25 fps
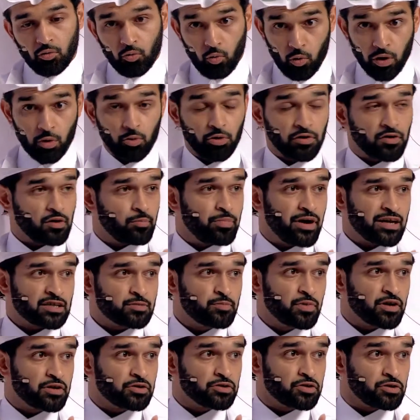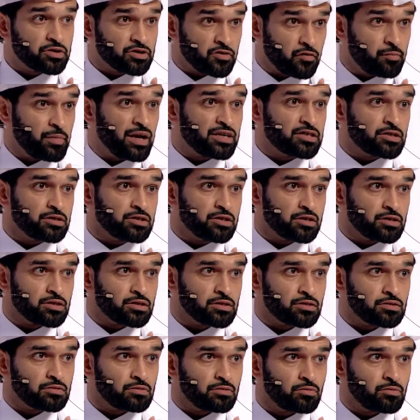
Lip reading: We were the best bid in terms of messages.